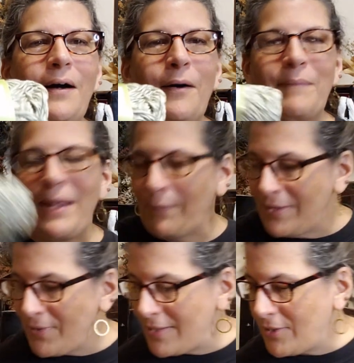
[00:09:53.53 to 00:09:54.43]
Anyway,
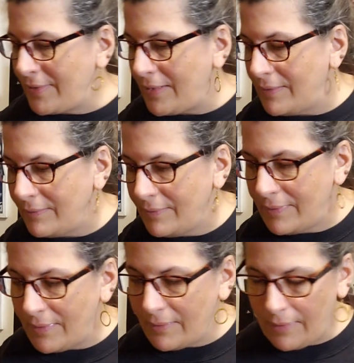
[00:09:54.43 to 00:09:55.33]
so that's the
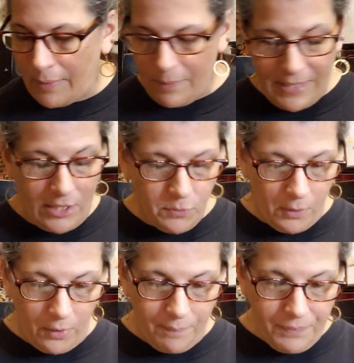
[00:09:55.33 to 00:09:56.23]
Sage
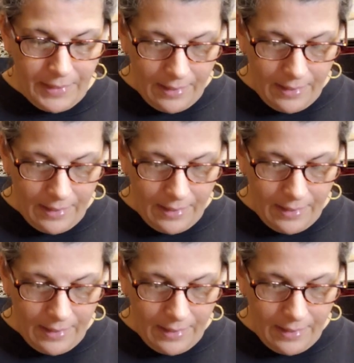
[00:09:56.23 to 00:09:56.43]
Marl.